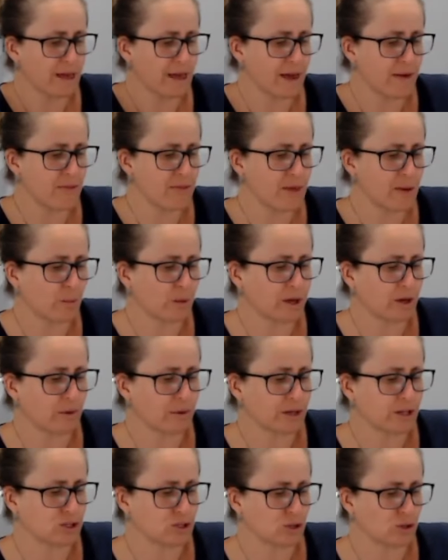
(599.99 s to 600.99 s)
and then we're
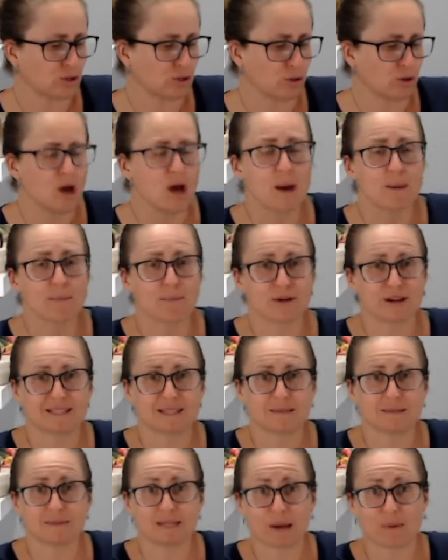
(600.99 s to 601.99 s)
going to press
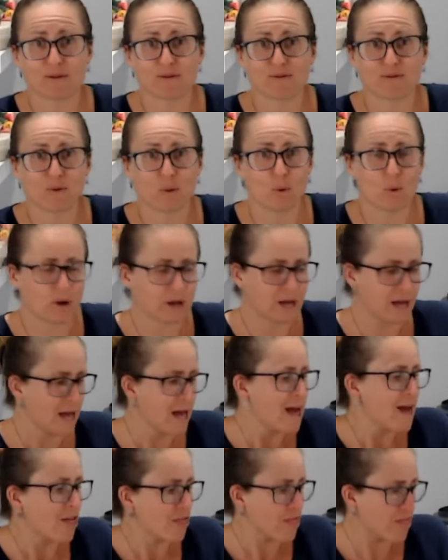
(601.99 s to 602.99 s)
them down with a fork.
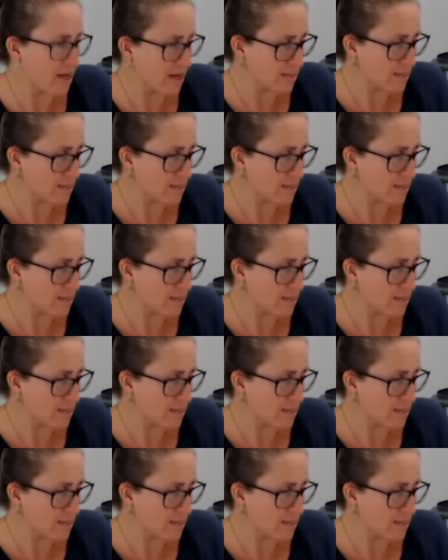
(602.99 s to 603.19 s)
Then